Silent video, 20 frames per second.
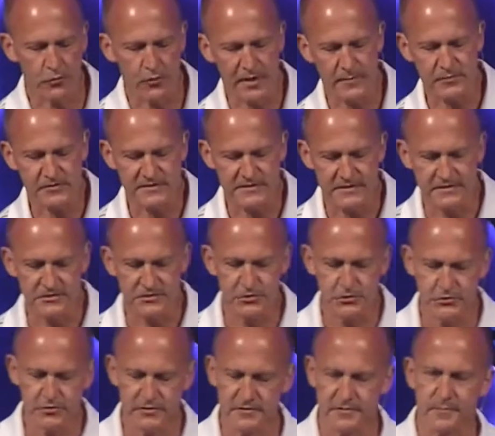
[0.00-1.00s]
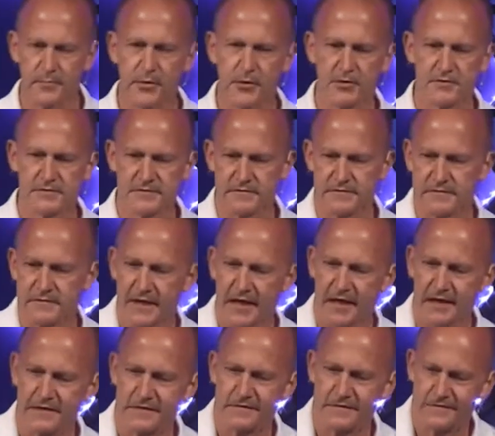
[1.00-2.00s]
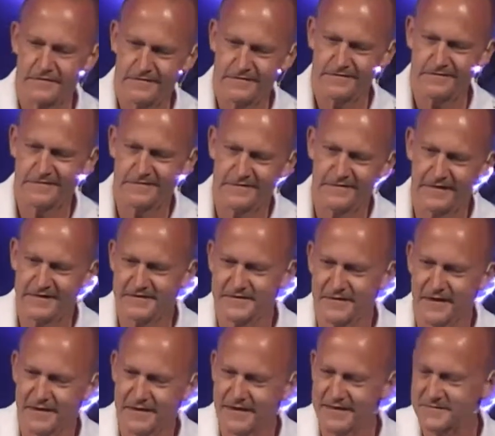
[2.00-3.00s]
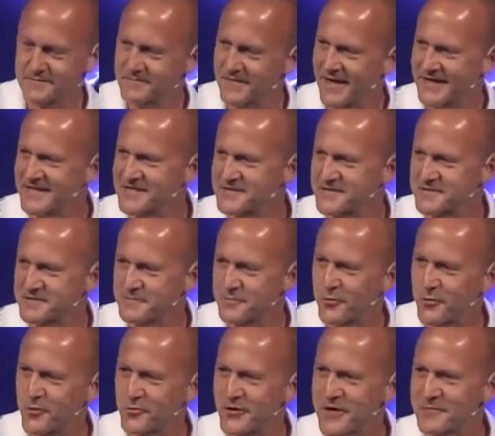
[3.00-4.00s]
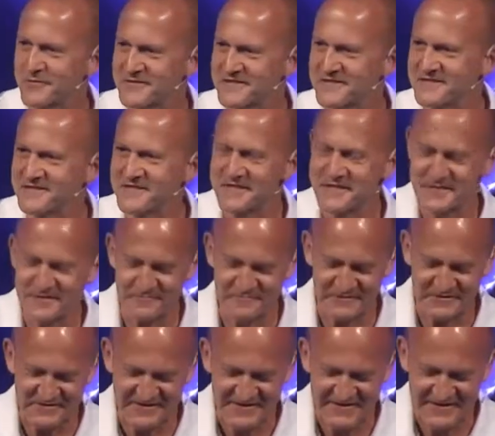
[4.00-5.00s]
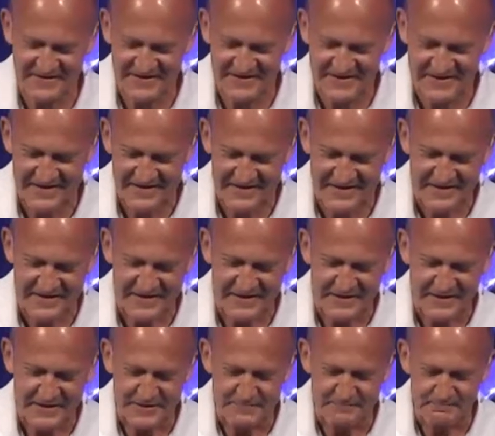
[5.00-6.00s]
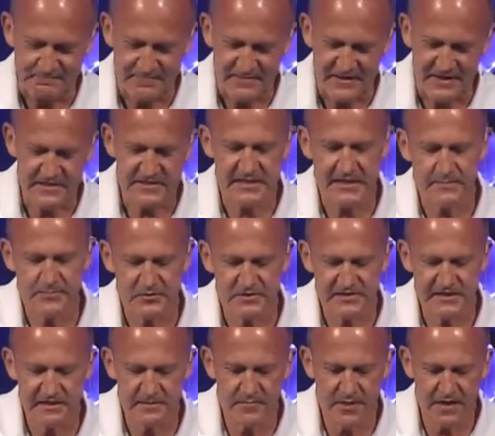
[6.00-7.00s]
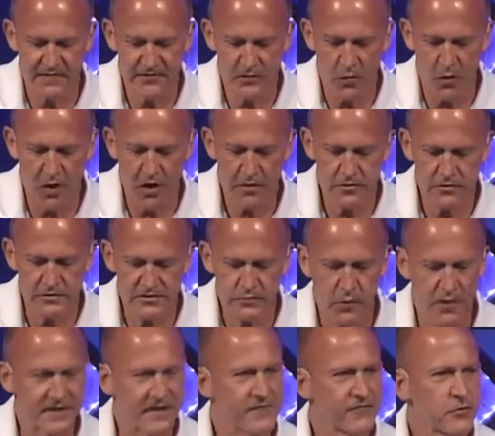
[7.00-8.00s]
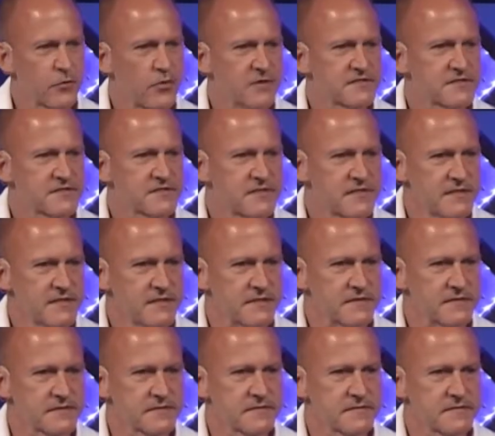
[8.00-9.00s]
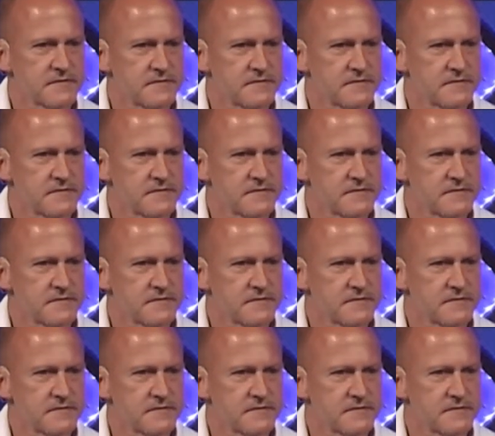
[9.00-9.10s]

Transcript: represents you as a person, kind of. That's not, that's, I guess that's a poor representation, but um, the 10% above the water is what everyone sees.